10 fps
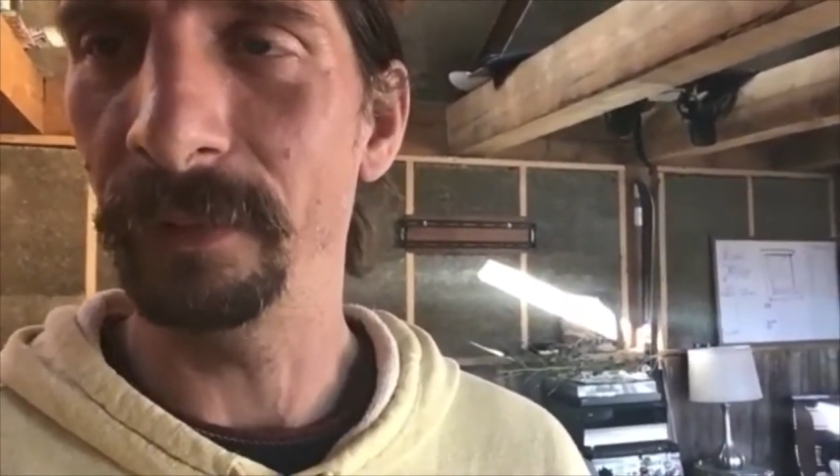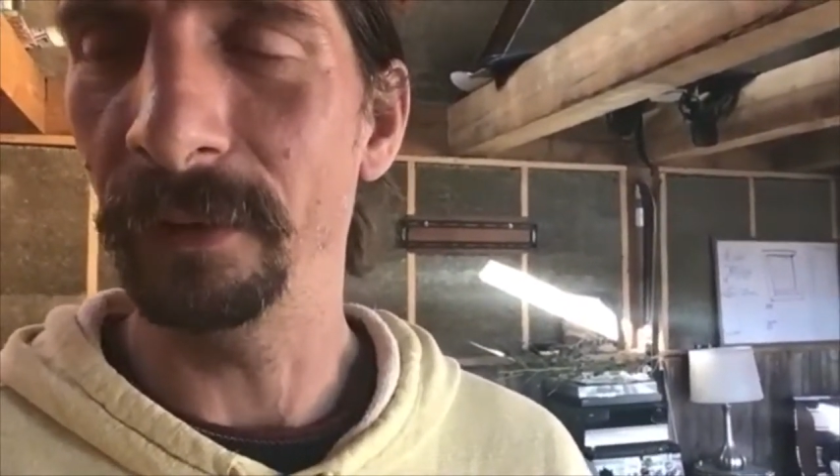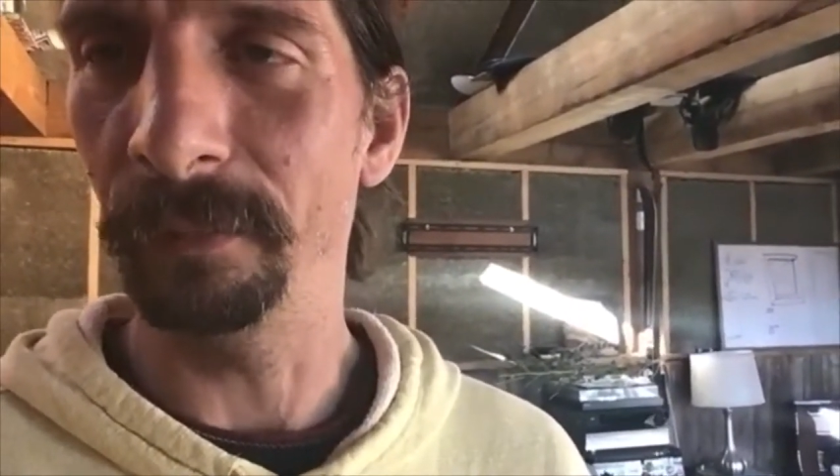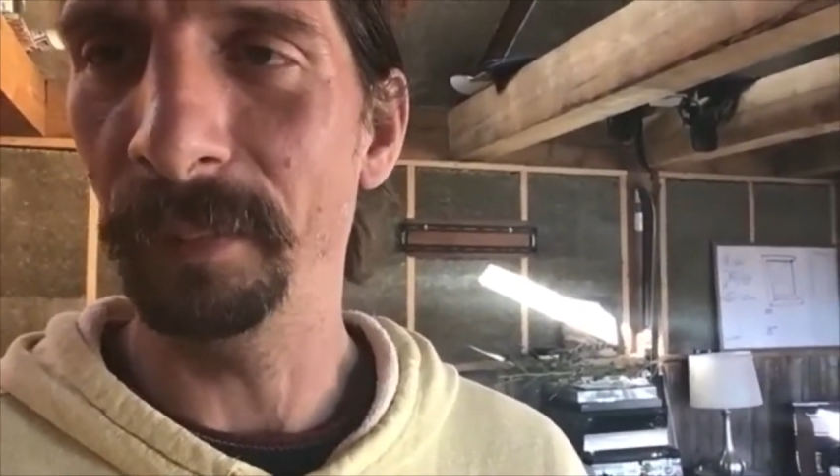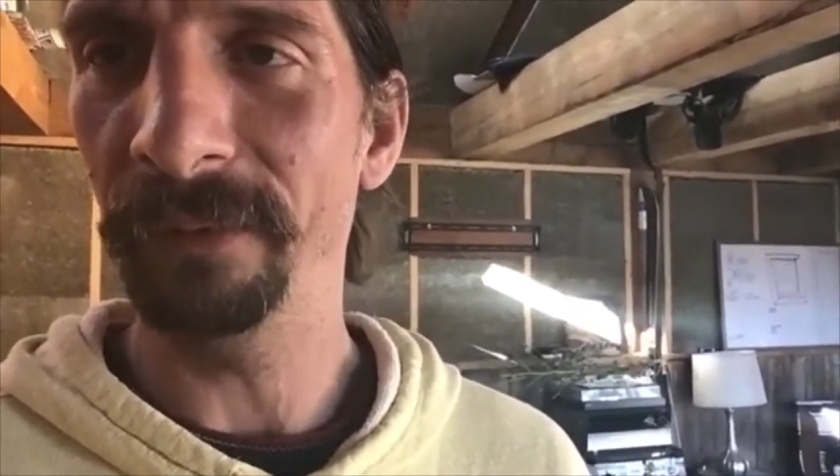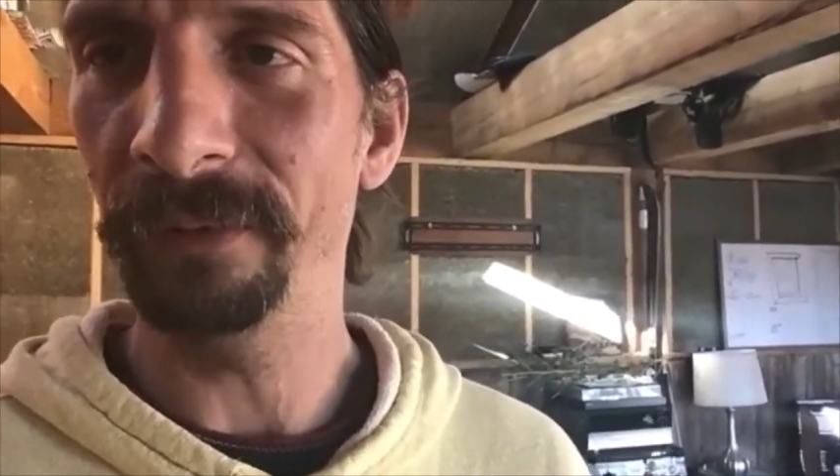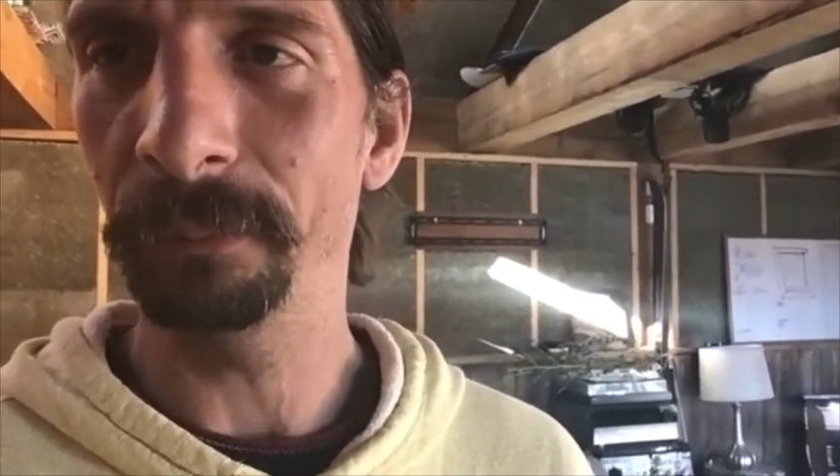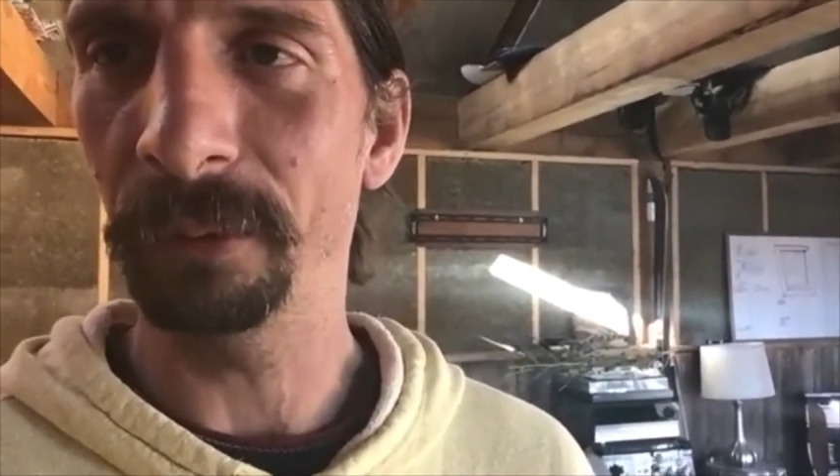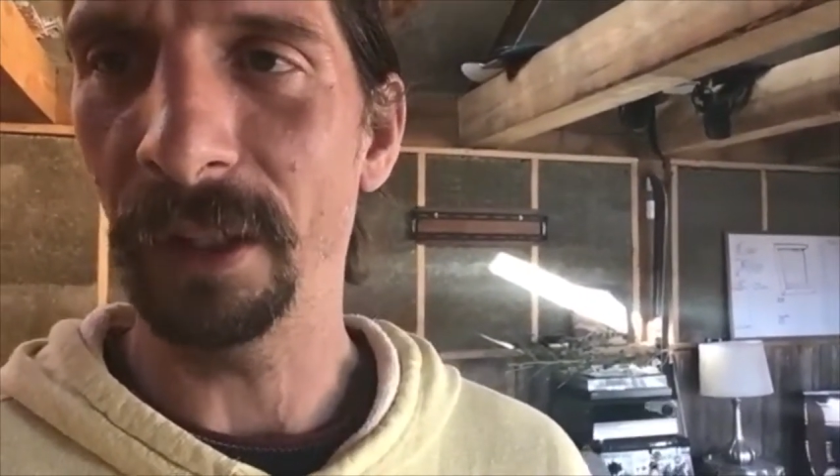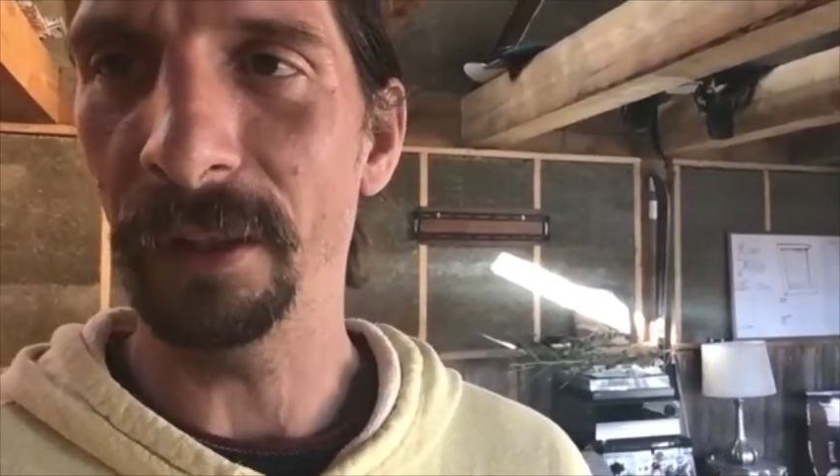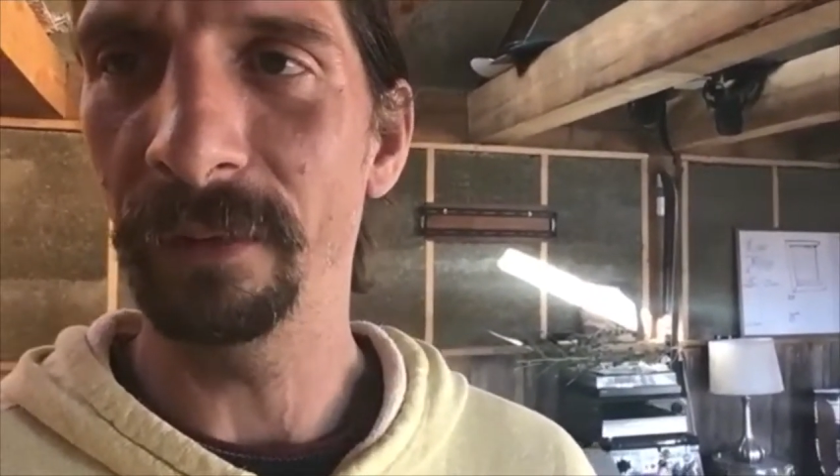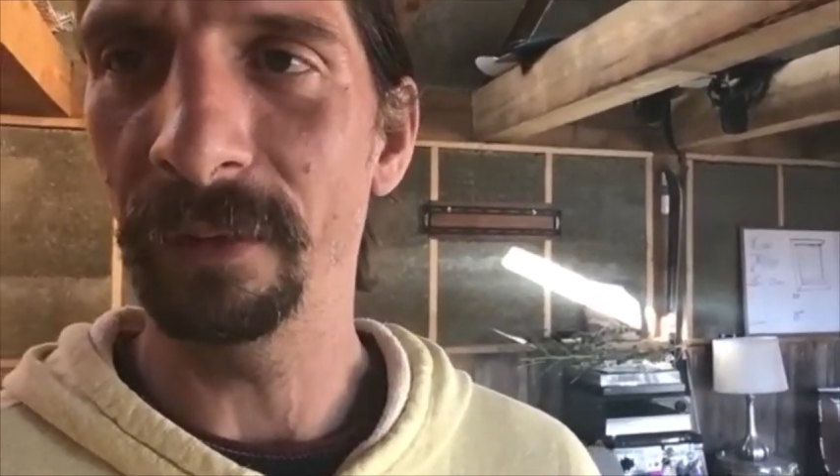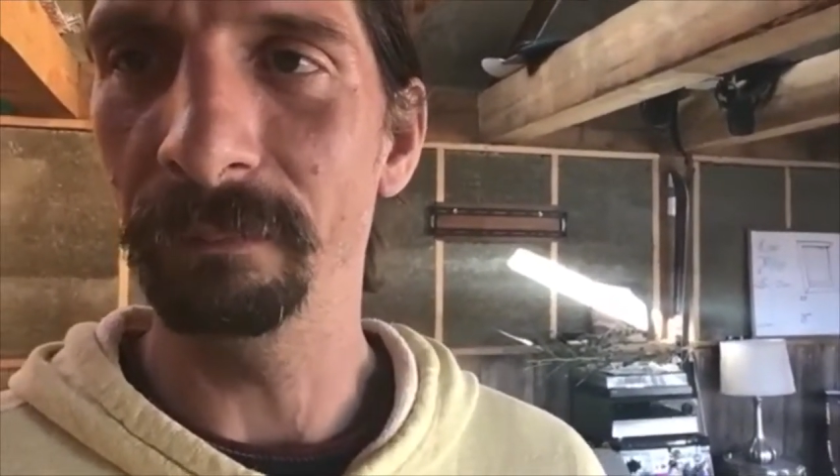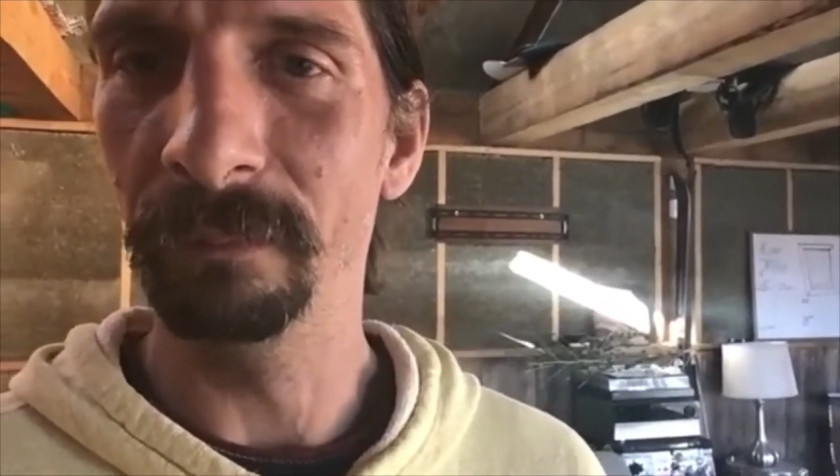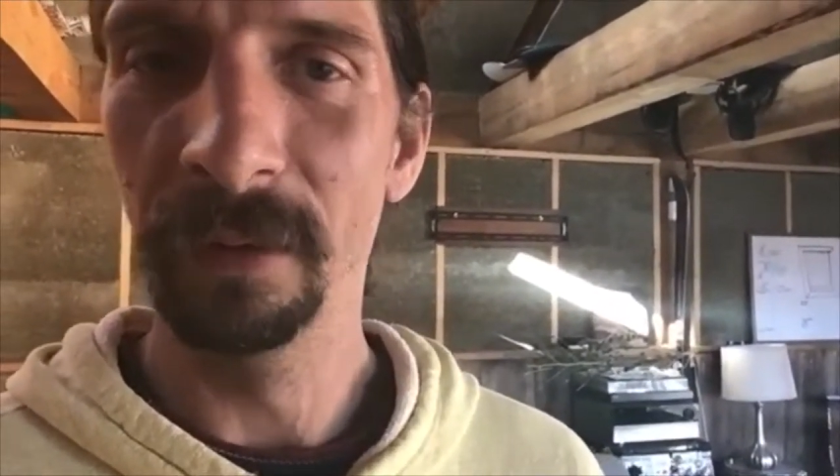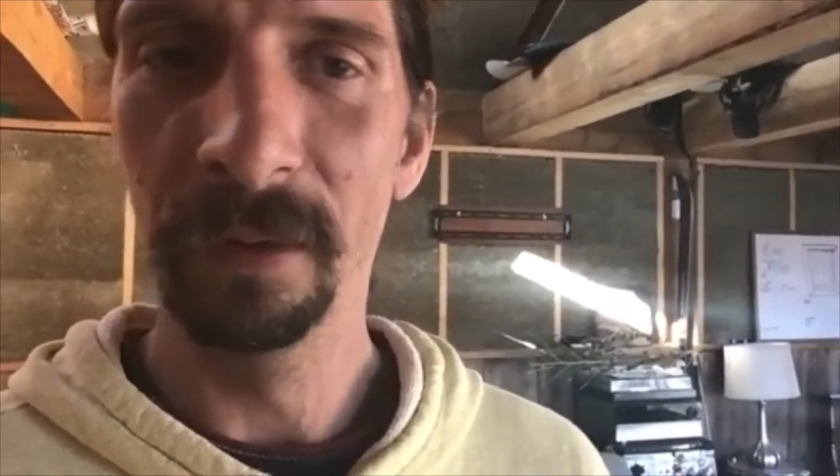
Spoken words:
you know, amazing plant and,